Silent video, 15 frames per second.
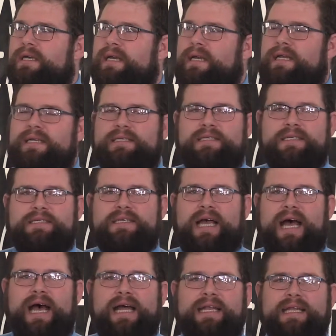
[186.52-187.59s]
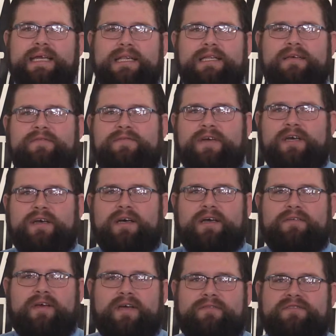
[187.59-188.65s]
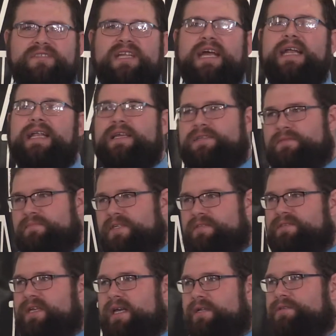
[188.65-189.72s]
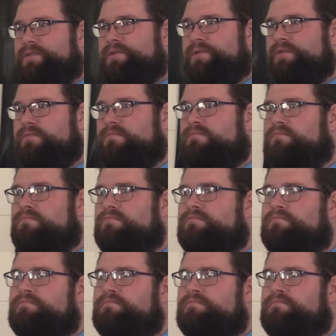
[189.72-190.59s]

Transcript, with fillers: And it's this ideal of, of, of statism and such. Right.